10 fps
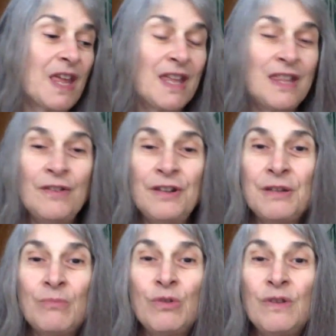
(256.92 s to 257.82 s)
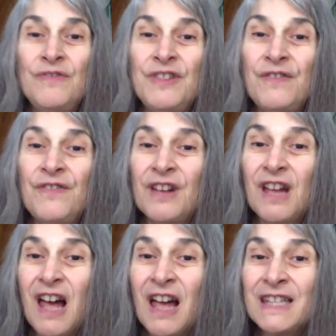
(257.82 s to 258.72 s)
there are a number of different
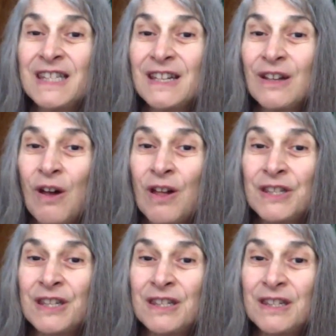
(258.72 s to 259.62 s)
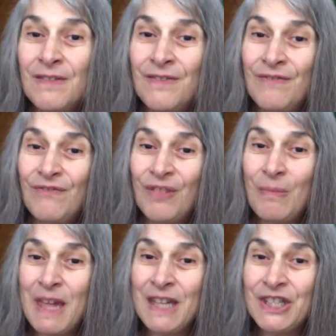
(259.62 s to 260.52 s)
kinds and causes of
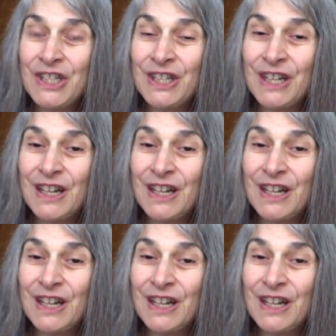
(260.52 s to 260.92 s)
inflammation.